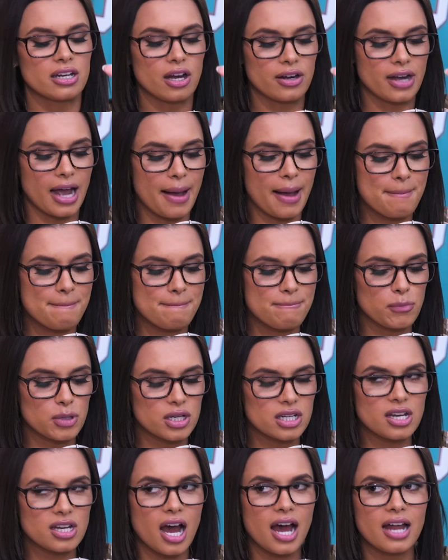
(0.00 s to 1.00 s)
Yes. Okay. We
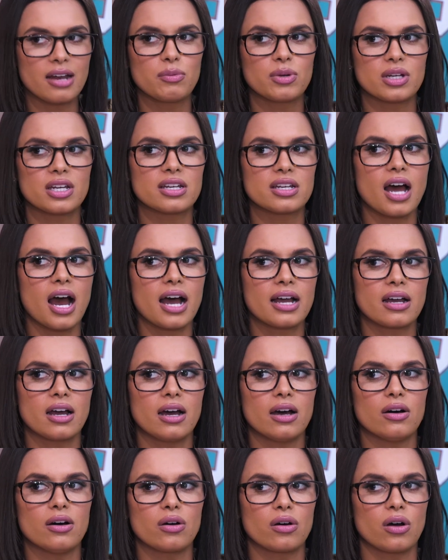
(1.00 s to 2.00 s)
did not
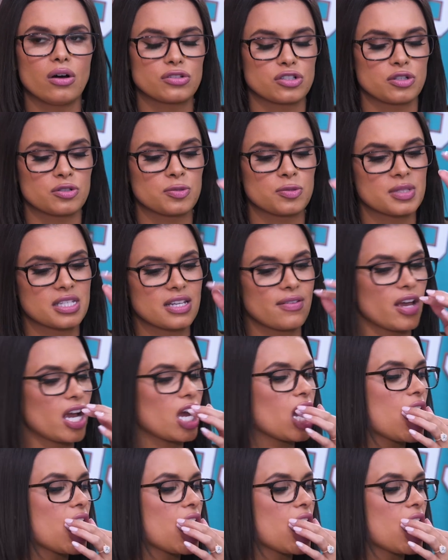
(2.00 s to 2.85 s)
go culture specific.